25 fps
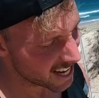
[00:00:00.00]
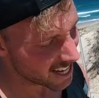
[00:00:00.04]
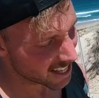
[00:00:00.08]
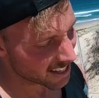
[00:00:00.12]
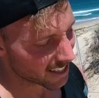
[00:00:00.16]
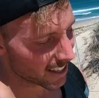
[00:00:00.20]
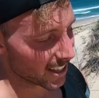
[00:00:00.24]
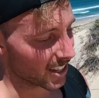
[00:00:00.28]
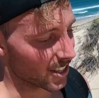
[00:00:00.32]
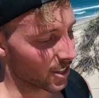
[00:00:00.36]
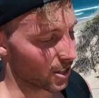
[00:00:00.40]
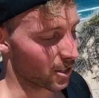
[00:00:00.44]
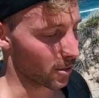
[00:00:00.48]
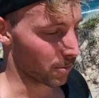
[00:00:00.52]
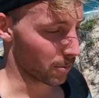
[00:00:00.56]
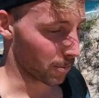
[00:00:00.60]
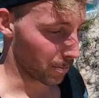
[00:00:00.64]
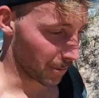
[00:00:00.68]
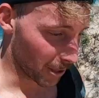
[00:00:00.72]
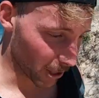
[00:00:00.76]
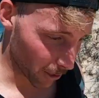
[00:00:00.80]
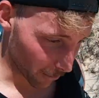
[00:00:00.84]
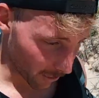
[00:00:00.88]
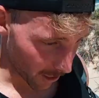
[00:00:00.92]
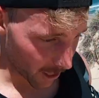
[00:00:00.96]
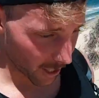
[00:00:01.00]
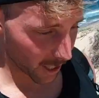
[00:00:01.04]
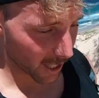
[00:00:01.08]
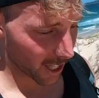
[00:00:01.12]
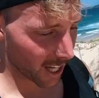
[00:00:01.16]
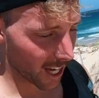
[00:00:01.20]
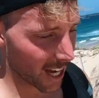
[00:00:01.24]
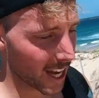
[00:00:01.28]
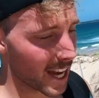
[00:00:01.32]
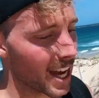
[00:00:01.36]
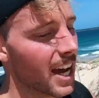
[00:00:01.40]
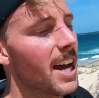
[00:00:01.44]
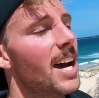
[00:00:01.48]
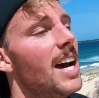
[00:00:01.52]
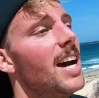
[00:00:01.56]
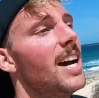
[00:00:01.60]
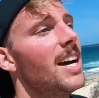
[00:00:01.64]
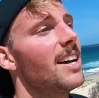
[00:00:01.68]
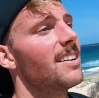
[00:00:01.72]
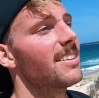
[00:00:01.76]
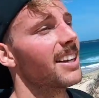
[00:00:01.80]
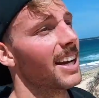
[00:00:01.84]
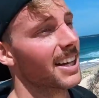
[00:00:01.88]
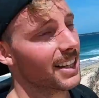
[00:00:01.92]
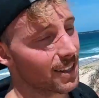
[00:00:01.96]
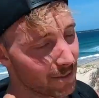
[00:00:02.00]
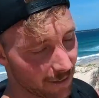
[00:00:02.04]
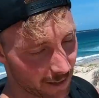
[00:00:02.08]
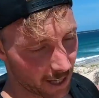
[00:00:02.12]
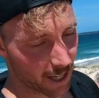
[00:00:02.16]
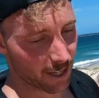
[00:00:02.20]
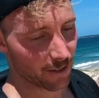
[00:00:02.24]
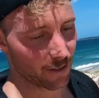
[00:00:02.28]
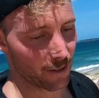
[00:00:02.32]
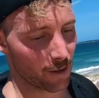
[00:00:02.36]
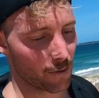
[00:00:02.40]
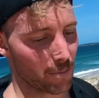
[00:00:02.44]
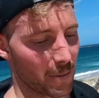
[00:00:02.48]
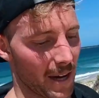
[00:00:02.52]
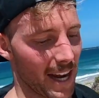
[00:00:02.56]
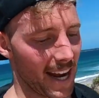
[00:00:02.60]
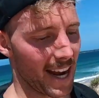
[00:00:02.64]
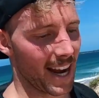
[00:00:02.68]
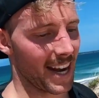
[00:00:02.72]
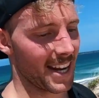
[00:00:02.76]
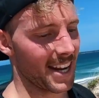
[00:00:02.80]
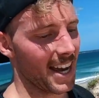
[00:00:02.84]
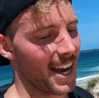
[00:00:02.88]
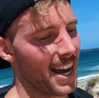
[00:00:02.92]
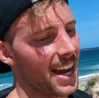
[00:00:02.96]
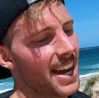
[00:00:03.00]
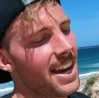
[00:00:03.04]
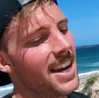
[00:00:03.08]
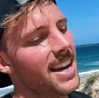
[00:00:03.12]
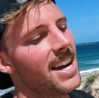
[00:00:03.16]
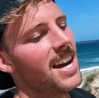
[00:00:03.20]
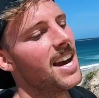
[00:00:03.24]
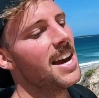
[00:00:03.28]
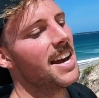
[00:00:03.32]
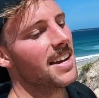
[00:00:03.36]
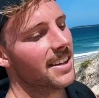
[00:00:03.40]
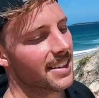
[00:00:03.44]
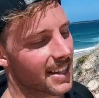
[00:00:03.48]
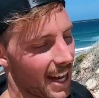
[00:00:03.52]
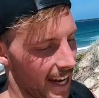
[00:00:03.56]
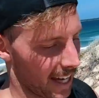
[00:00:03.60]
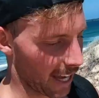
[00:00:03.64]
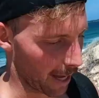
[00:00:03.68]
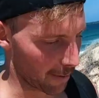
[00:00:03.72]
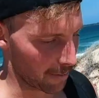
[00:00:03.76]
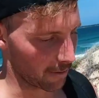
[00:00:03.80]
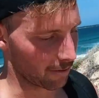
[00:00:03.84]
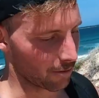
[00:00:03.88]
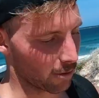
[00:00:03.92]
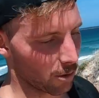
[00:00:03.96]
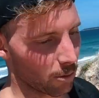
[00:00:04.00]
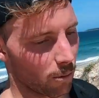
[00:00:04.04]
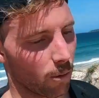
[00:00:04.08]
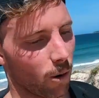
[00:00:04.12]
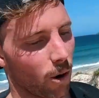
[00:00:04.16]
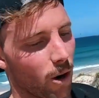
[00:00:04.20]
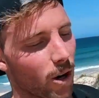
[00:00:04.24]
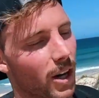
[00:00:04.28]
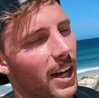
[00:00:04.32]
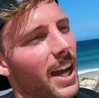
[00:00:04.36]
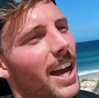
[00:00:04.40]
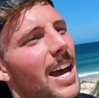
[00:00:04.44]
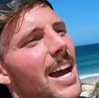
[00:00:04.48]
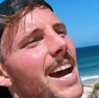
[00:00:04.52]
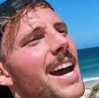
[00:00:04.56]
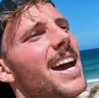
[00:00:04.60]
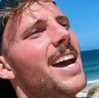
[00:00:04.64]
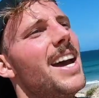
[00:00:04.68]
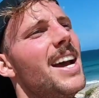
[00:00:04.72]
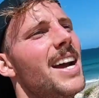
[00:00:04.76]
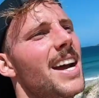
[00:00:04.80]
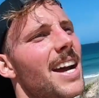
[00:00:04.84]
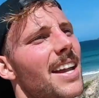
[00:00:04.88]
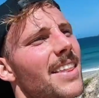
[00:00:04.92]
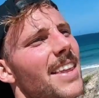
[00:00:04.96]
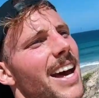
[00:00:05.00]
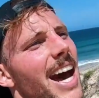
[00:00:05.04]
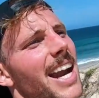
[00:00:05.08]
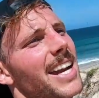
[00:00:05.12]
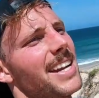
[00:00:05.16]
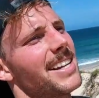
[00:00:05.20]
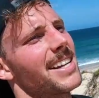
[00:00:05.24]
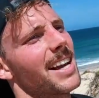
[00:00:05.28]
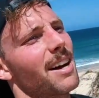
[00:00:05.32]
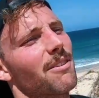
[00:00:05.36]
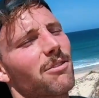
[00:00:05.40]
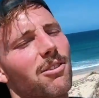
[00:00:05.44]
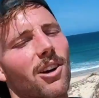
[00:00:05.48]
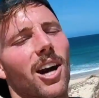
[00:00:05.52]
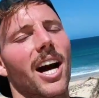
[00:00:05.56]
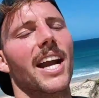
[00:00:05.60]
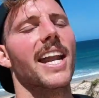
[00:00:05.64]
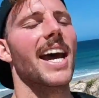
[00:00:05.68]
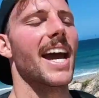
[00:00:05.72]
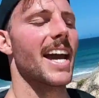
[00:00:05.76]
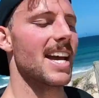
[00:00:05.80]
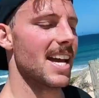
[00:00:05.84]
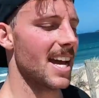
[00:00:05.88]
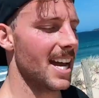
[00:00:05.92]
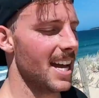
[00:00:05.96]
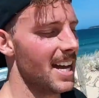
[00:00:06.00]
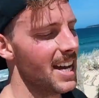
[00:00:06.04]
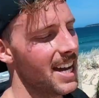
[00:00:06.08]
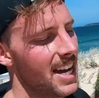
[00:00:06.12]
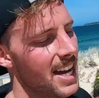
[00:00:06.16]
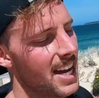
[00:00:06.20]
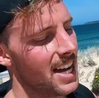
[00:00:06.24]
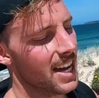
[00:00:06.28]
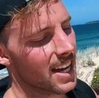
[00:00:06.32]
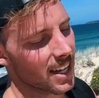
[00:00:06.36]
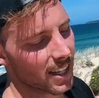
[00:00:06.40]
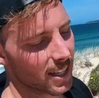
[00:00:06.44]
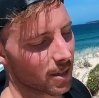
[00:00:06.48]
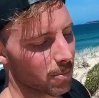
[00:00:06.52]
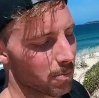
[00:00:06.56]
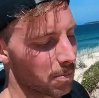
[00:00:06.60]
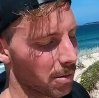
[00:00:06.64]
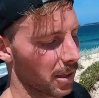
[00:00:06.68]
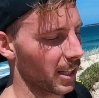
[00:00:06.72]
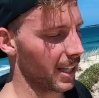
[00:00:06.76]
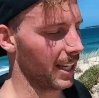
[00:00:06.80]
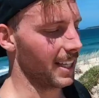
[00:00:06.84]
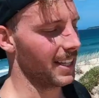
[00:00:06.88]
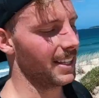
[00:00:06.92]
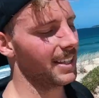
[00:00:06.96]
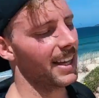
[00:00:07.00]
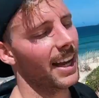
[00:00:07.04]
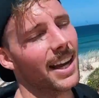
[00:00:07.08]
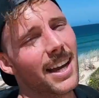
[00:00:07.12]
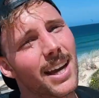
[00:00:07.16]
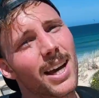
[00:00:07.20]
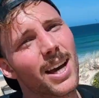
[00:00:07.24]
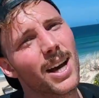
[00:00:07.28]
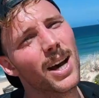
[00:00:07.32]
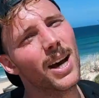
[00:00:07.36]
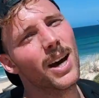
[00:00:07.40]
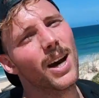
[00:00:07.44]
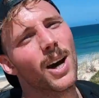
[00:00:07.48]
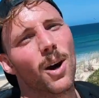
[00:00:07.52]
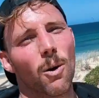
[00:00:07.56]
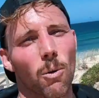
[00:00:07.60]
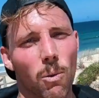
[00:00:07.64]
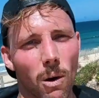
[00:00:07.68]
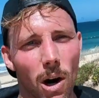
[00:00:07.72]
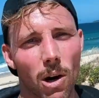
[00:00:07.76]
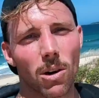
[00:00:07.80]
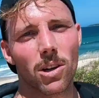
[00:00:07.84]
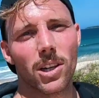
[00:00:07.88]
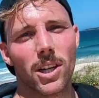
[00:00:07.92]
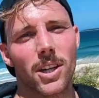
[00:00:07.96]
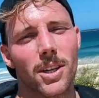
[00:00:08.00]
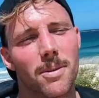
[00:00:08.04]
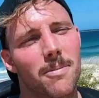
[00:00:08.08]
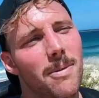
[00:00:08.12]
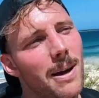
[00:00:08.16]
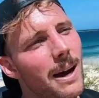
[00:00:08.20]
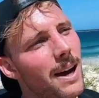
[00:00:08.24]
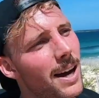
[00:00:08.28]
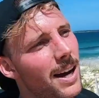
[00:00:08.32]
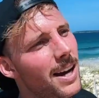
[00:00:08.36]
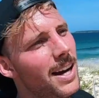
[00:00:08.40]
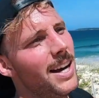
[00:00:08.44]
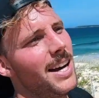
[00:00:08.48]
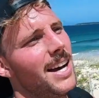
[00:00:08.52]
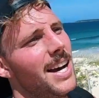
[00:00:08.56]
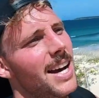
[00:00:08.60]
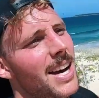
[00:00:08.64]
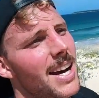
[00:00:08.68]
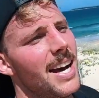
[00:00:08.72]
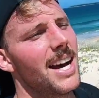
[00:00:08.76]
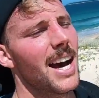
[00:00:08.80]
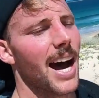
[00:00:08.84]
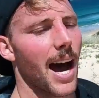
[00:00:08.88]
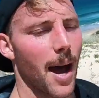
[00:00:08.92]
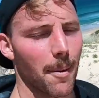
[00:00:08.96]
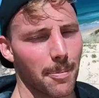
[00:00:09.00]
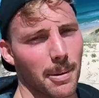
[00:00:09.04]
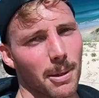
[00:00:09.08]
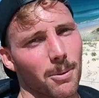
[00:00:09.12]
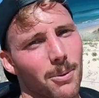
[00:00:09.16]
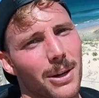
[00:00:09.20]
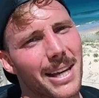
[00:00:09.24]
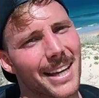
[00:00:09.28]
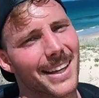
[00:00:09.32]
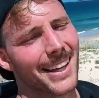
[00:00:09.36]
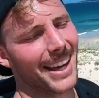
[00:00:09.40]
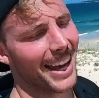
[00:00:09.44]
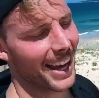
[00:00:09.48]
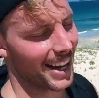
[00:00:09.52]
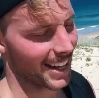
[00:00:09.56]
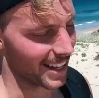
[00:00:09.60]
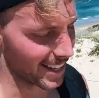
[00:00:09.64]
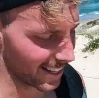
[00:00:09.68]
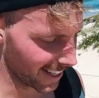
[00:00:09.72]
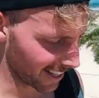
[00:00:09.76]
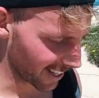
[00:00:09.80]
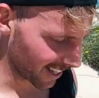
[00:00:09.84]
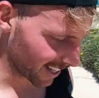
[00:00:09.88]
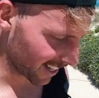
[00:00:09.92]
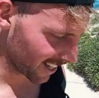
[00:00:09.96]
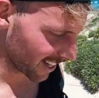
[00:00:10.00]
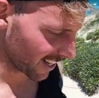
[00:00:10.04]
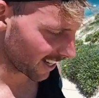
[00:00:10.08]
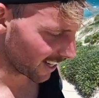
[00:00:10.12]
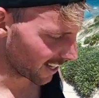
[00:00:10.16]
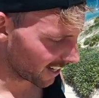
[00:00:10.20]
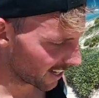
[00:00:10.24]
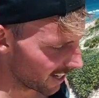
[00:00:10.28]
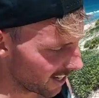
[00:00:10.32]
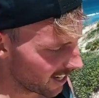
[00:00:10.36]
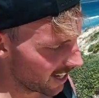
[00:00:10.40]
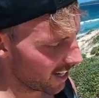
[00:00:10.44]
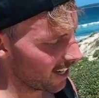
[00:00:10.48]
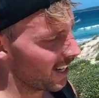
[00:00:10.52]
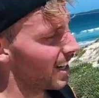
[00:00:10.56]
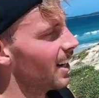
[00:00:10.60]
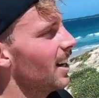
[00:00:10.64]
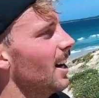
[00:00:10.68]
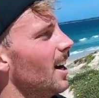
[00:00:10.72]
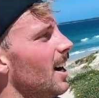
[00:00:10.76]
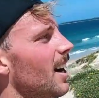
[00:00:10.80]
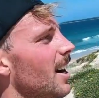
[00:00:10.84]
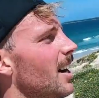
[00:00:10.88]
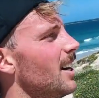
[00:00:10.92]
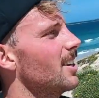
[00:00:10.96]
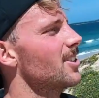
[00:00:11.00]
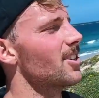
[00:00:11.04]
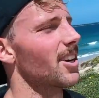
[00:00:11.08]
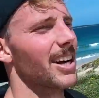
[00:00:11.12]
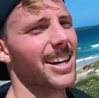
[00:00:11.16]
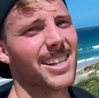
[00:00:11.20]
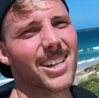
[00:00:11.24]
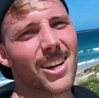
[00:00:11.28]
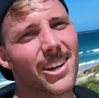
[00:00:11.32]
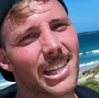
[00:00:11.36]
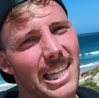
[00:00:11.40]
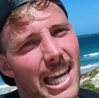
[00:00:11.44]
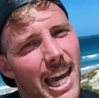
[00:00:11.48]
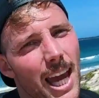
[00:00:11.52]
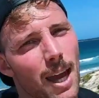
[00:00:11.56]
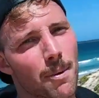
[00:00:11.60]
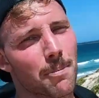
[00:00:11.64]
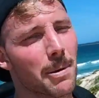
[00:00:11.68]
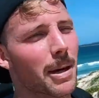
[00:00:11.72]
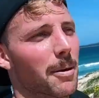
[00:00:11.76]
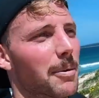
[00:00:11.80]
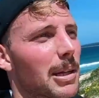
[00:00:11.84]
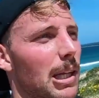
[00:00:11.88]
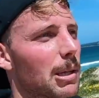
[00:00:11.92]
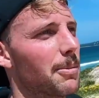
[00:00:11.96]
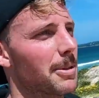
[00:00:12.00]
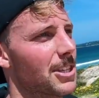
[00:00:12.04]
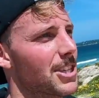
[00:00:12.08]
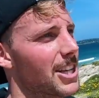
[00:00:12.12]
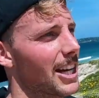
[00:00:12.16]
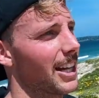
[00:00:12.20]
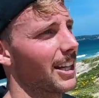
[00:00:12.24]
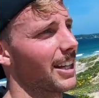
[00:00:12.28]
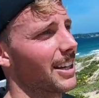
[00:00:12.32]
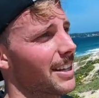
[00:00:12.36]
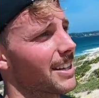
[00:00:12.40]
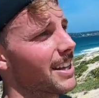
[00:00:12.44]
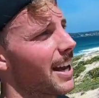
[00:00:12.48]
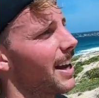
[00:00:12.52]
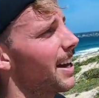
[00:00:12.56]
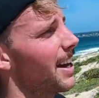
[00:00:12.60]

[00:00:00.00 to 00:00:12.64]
So I'm gonna do some computer work, take some photos for a brand, take Abby for a walk, and that is our Friday complete. Welcome, happy weekend. Jai's going camping, I'm a little bit jealous.